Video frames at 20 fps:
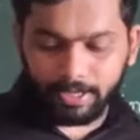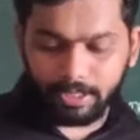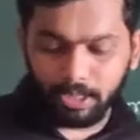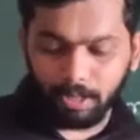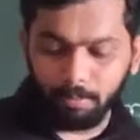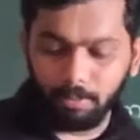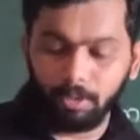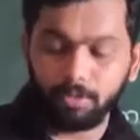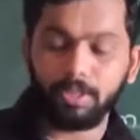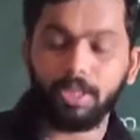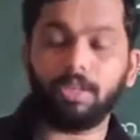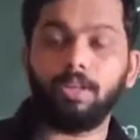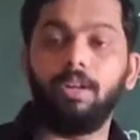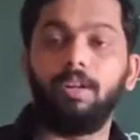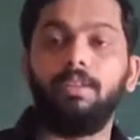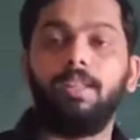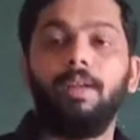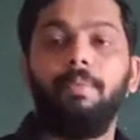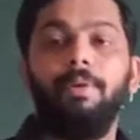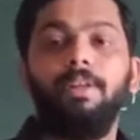example of
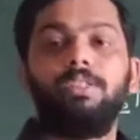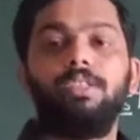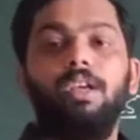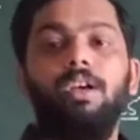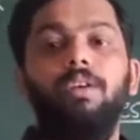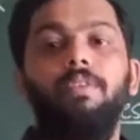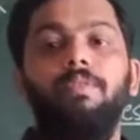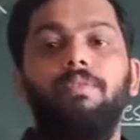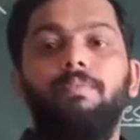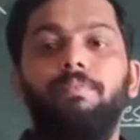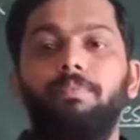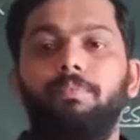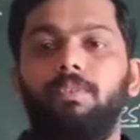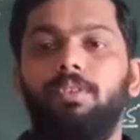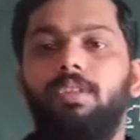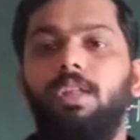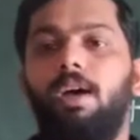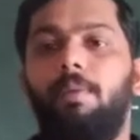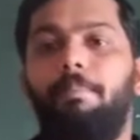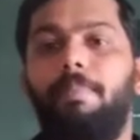circulatory. That means in
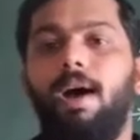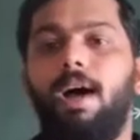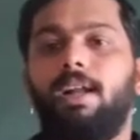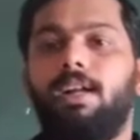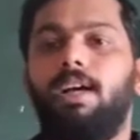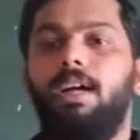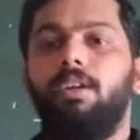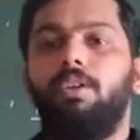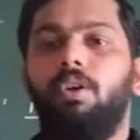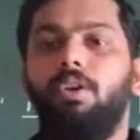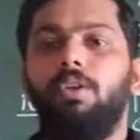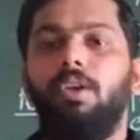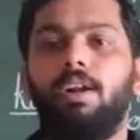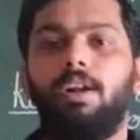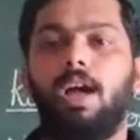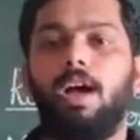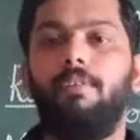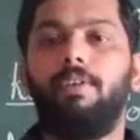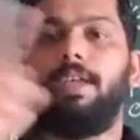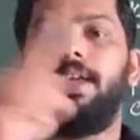the park and you
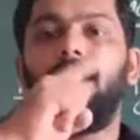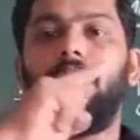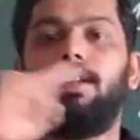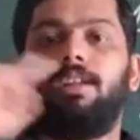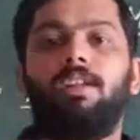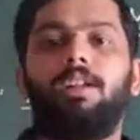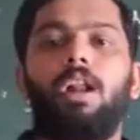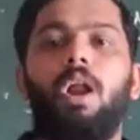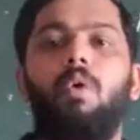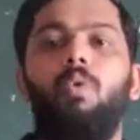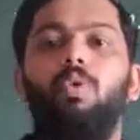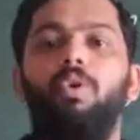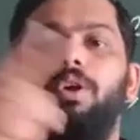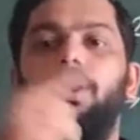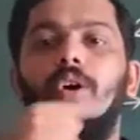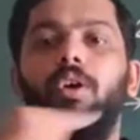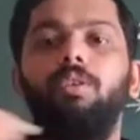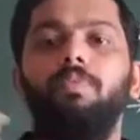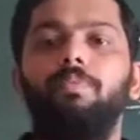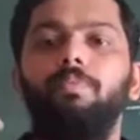are having a
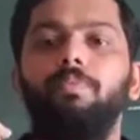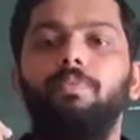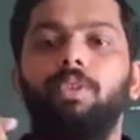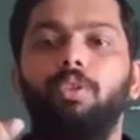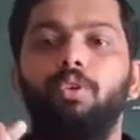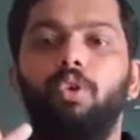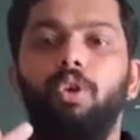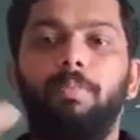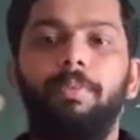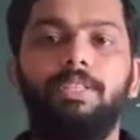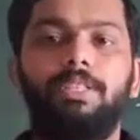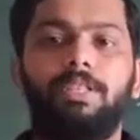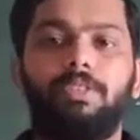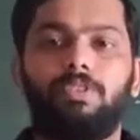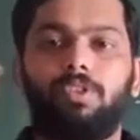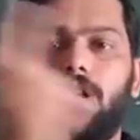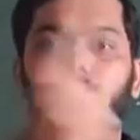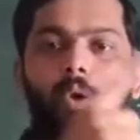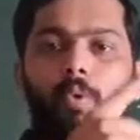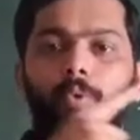round now, you will be
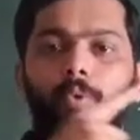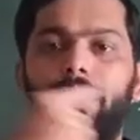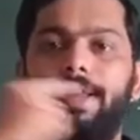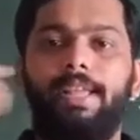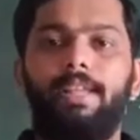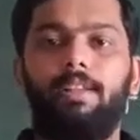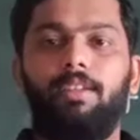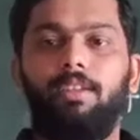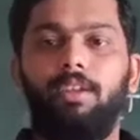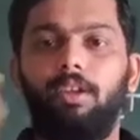just rounding.